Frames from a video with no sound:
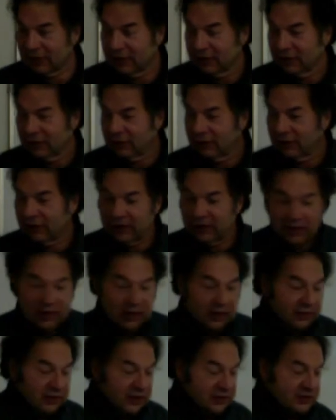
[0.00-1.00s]
All right.
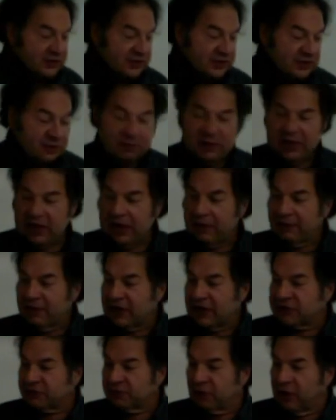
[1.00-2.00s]
This is the
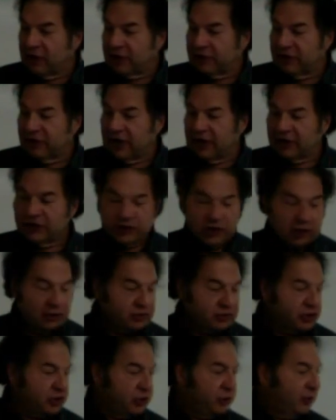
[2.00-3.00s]
PMS book that I showed
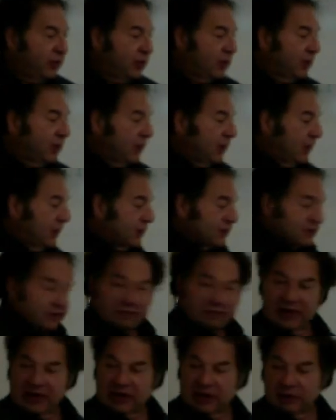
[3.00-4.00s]
you. It's
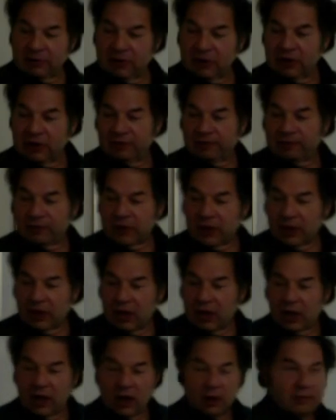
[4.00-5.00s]
available.
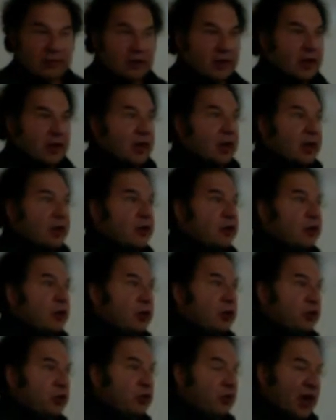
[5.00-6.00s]

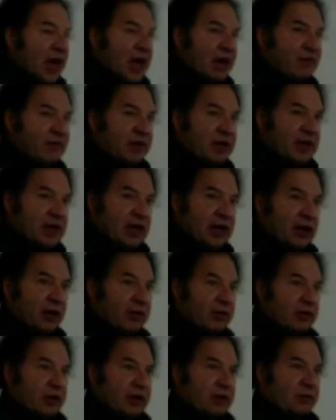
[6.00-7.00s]
You have it here
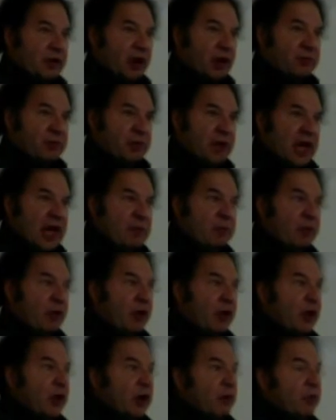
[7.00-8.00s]
on paper,
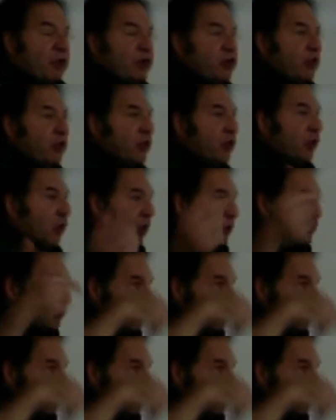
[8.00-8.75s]
but you can also